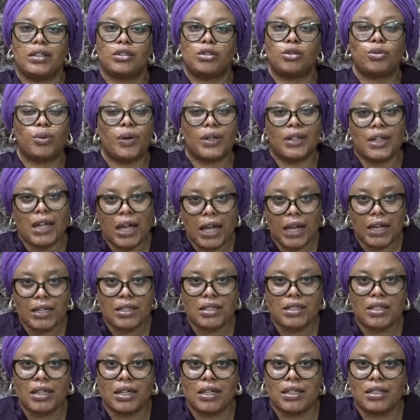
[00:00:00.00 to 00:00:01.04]
to an
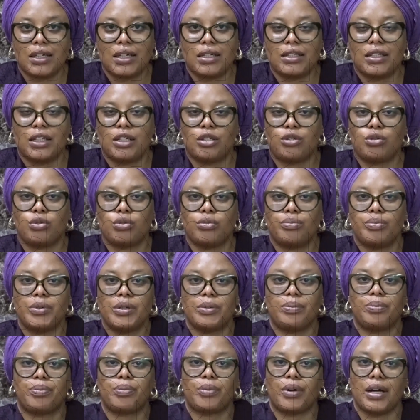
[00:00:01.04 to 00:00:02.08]
extent there should be
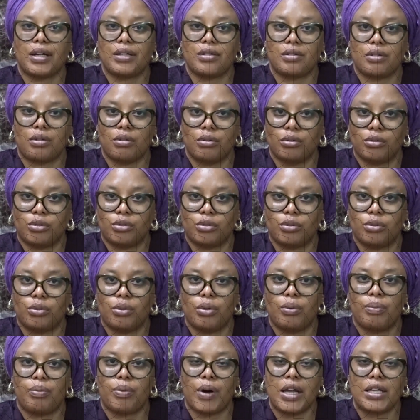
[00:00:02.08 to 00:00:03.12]
price control.
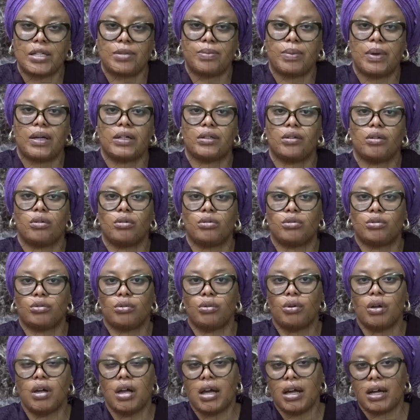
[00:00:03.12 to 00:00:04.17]
Price band
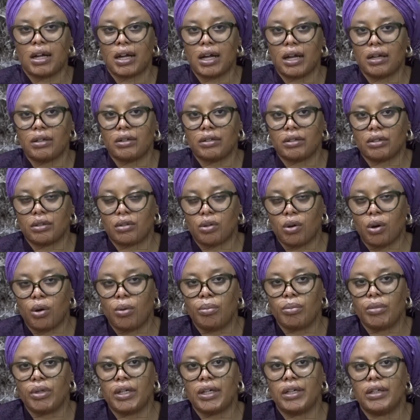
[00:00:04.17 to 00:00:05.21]
also can
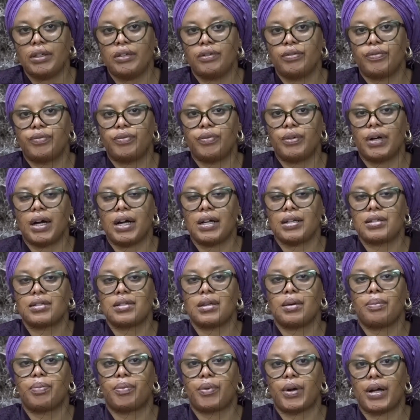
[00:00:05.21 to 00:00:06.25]
come in
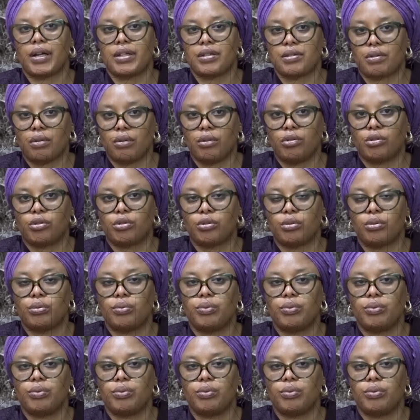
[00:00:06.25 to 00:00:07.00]
as price control,